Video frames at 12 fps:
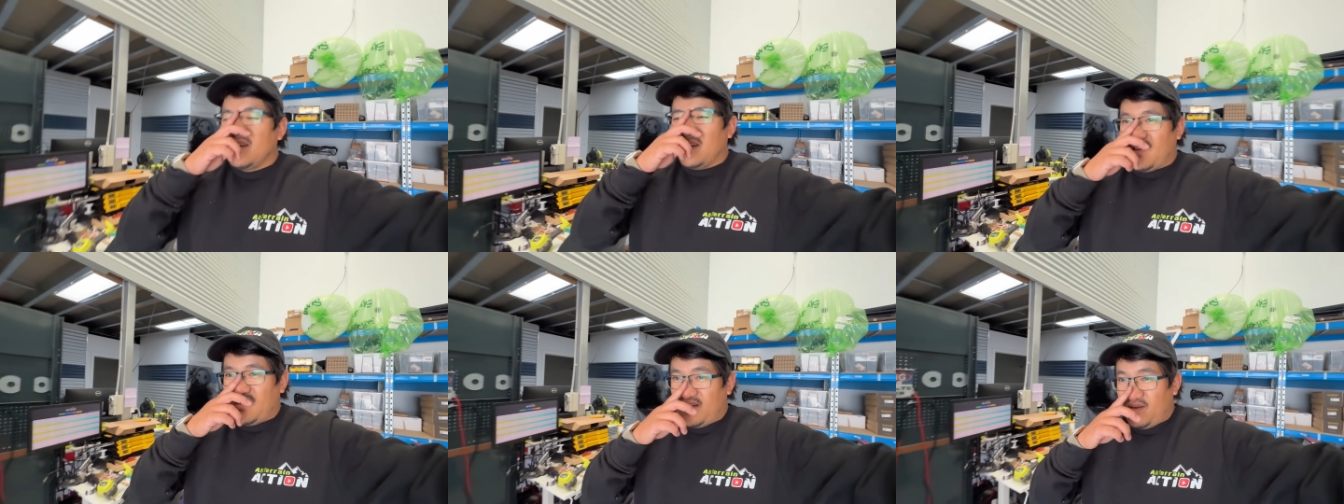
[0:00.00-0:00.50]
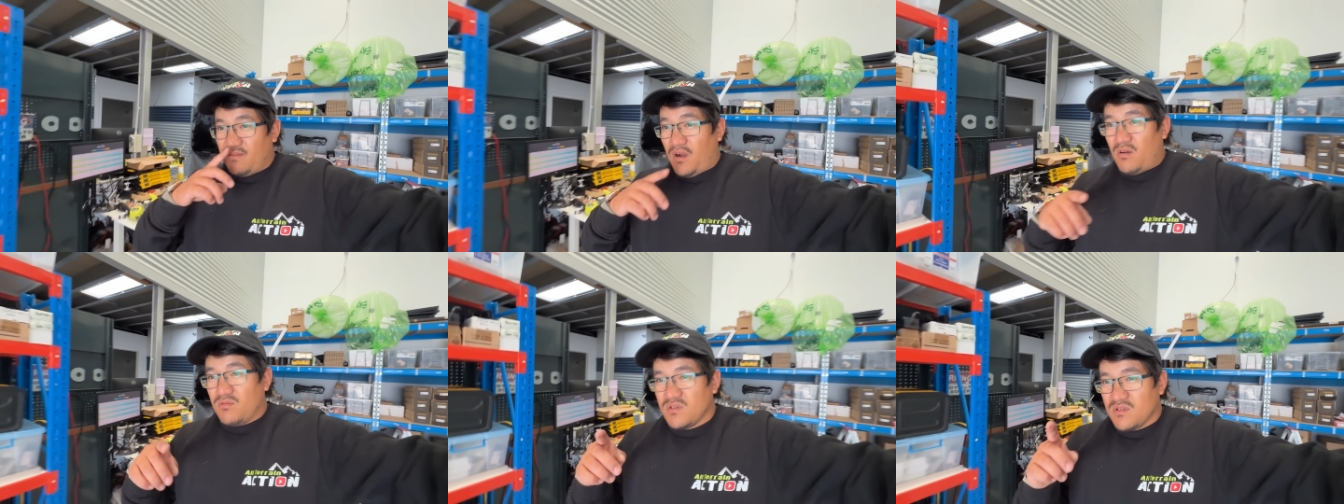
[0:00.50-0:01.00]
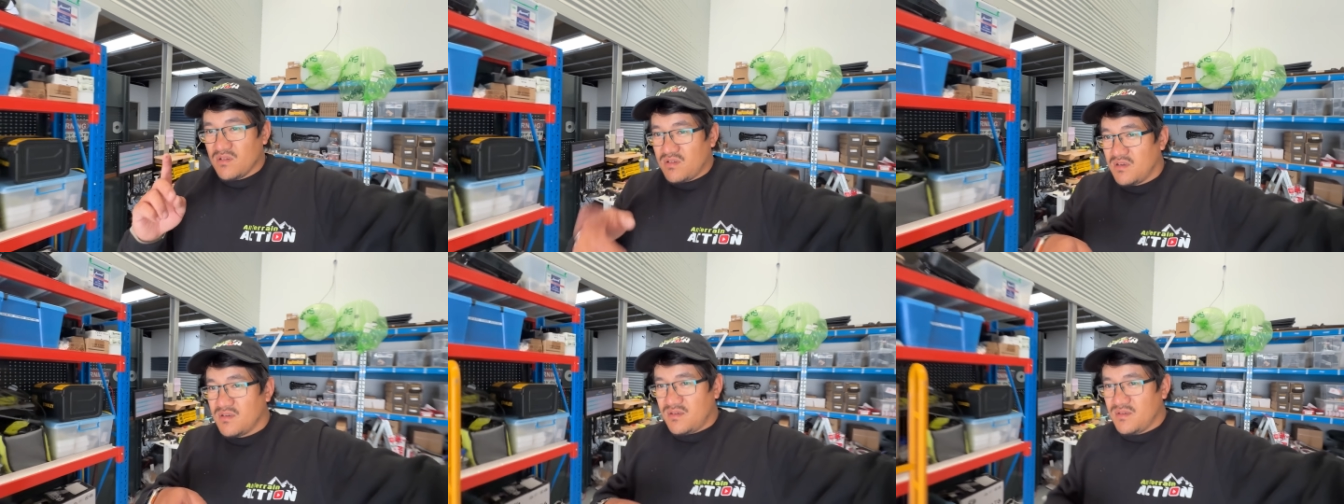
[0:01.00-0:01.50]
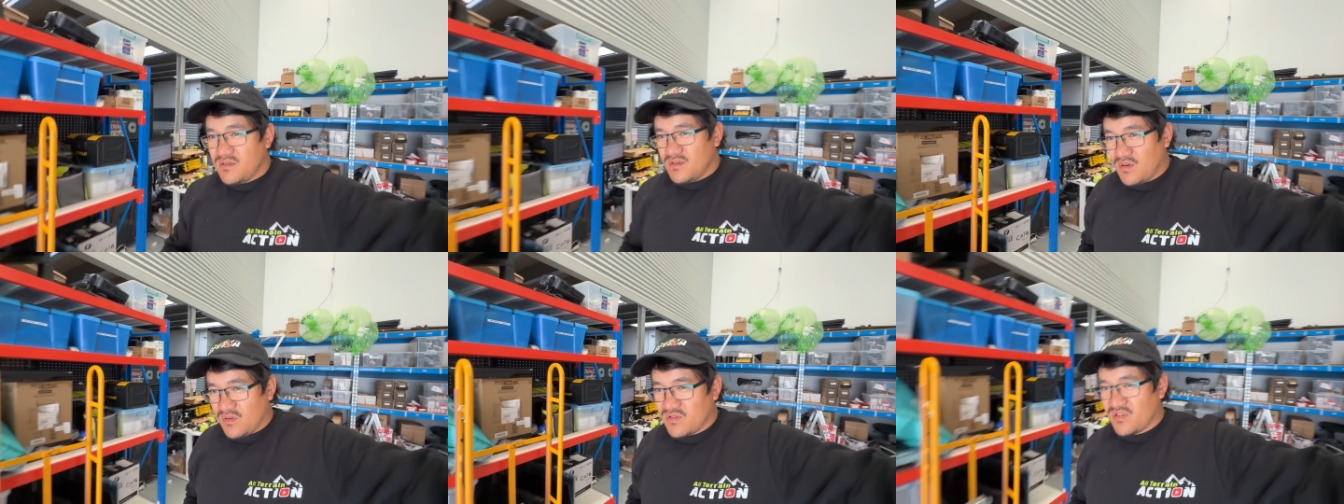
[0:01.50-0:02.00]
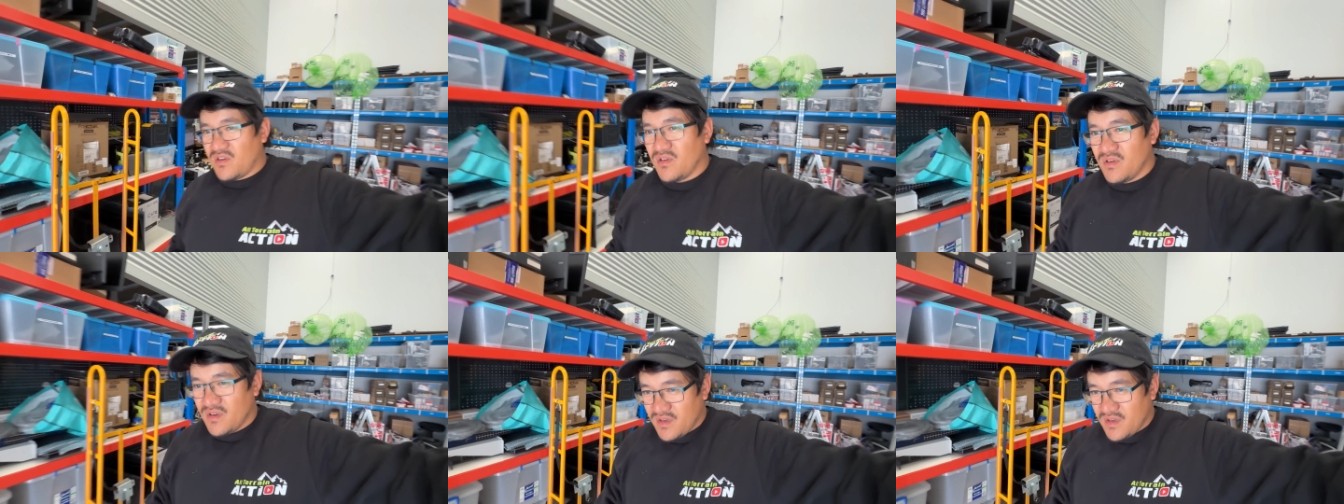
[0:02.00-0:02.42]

Um, I will also